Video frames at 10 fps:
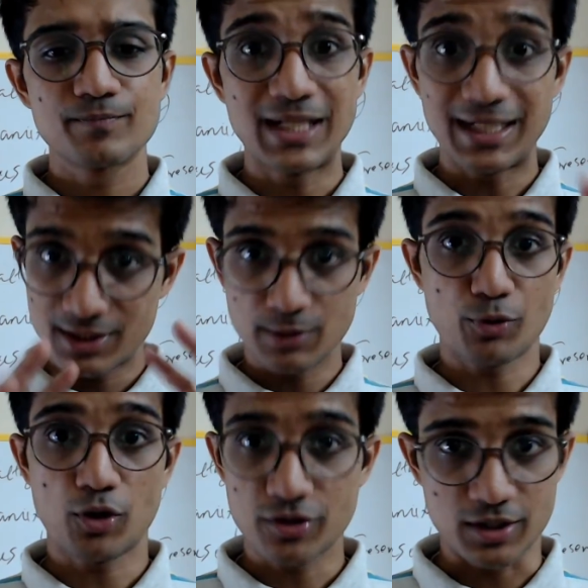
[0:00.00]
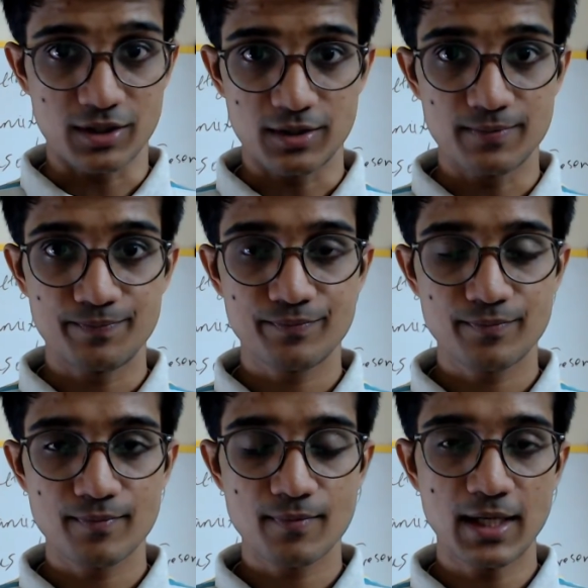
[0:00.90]
that is the process.
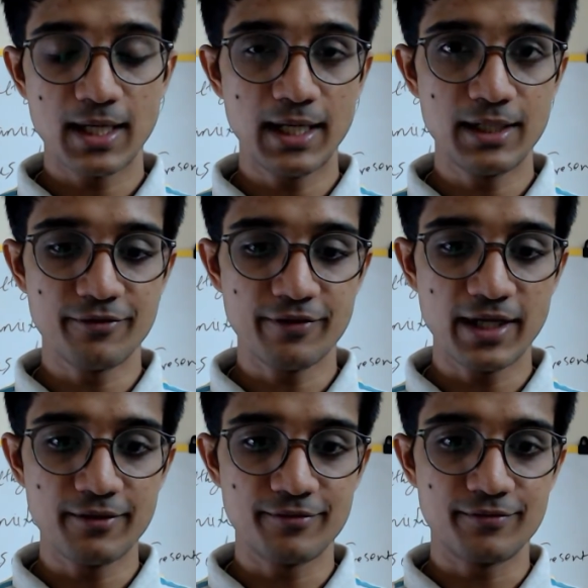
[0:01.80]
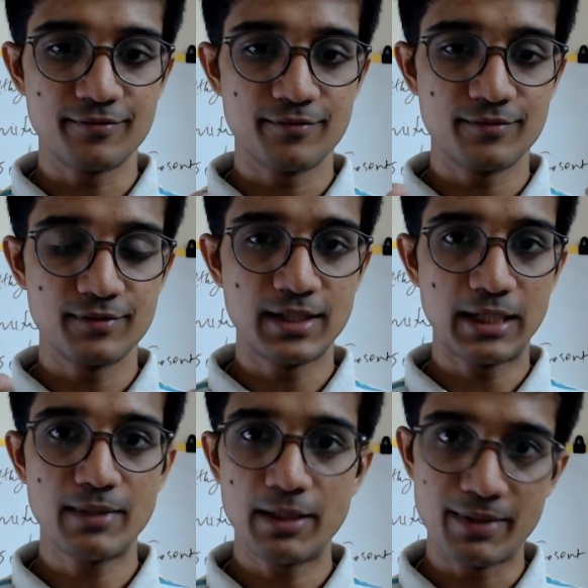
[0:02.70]
And if I've
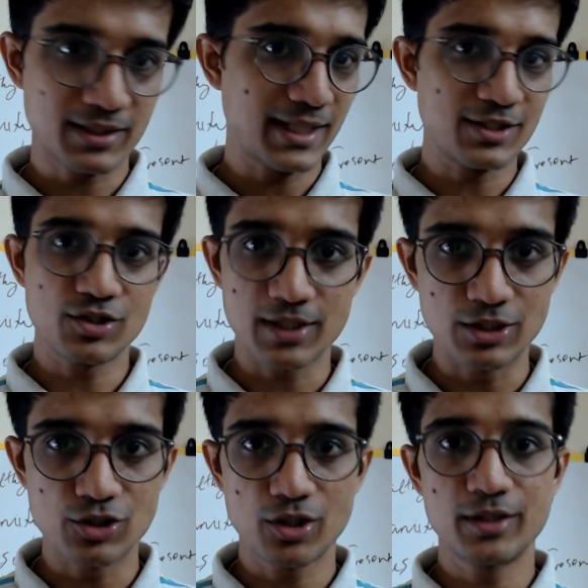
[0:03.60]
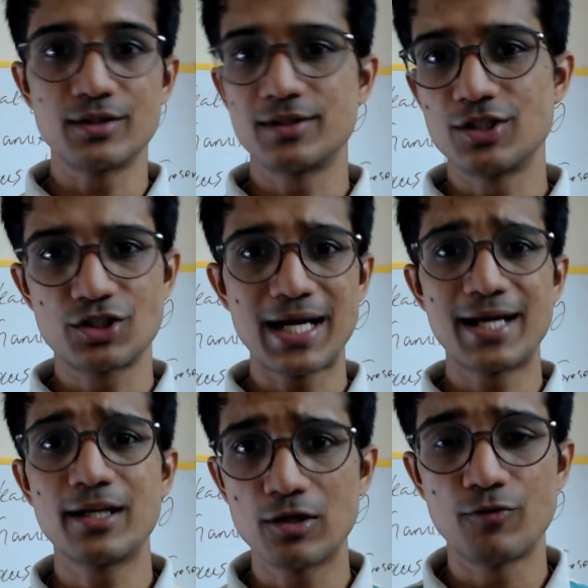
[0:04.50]
done my best and I just enjoy this
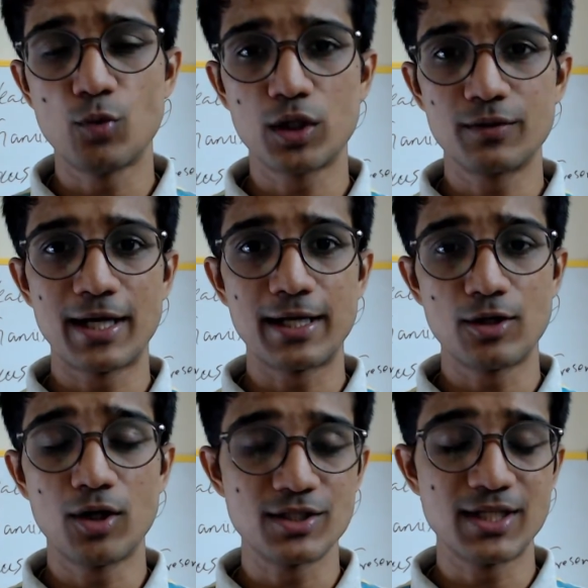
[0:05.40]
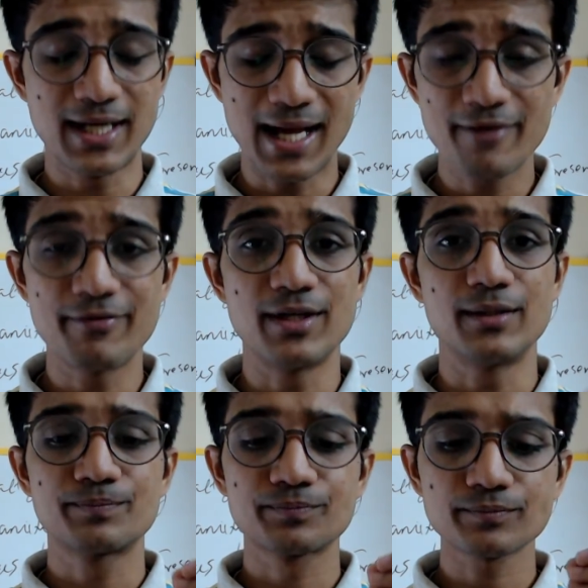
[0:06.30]
sharing of whatever knowledge I have and
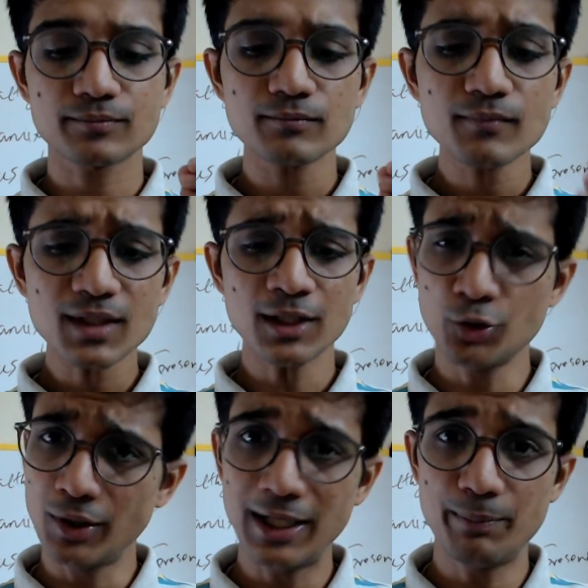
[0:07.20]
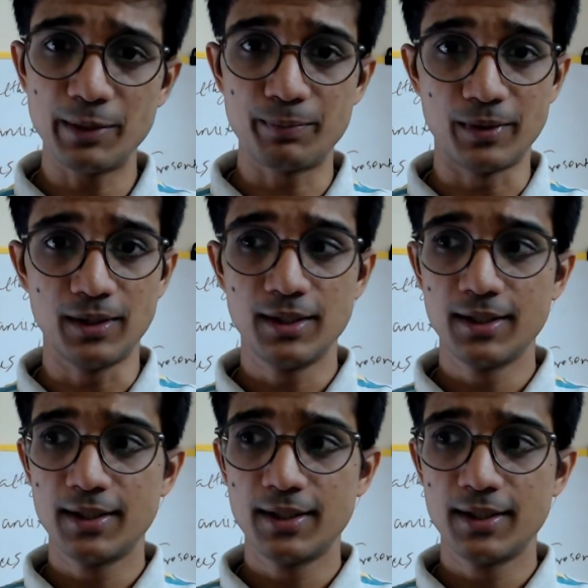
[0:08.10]
to help people.